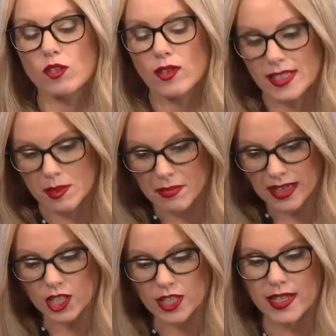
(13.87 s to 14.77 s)
in Greater
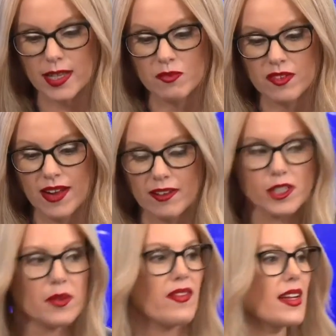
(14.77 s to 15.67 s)
Manchester that I'm
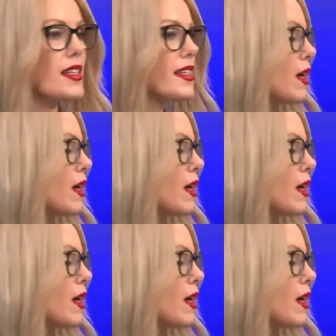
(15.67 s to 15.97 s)
referring to. In fact, I'll